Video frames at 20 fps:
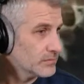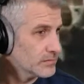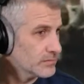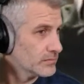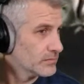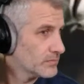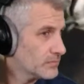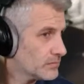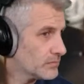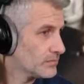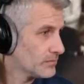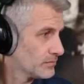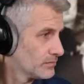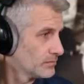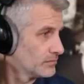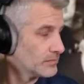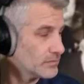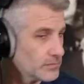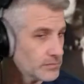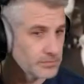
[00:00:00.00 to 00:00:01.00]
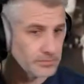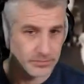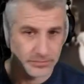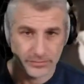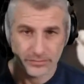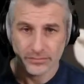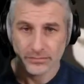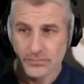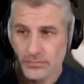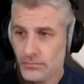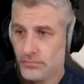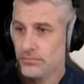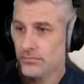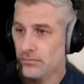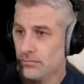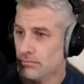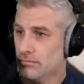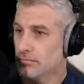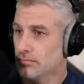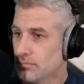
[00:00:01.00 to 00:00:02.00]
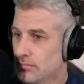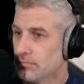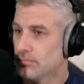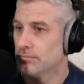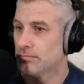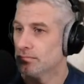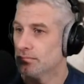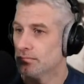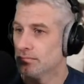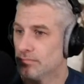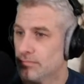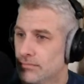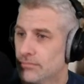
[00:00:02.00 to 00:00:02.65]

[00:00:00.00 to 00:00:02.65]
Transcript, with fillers: £100 and more off hundreds of three-piece